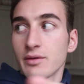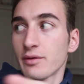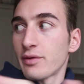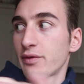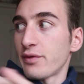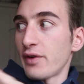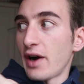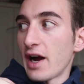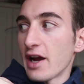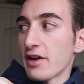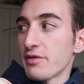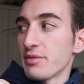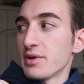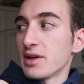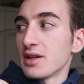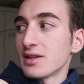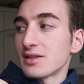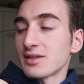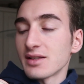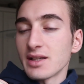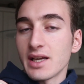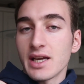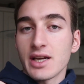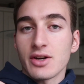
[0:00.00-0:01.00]
5
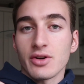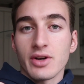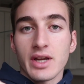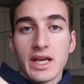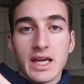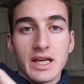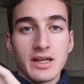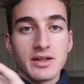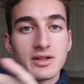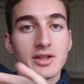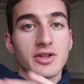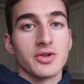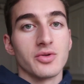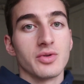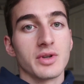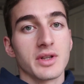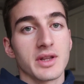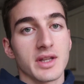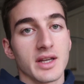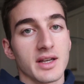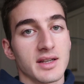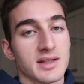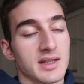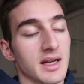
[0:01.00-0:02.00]
minutes later into
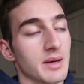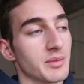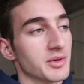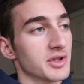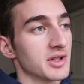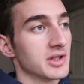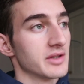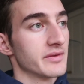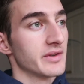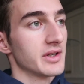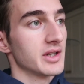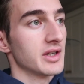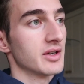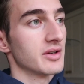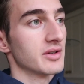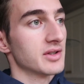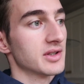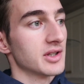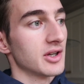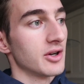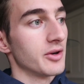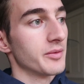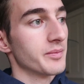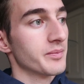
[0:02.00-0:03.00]
doing the assumptions video.
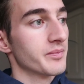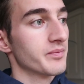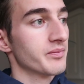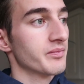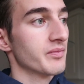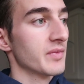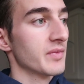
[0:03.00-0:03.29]
So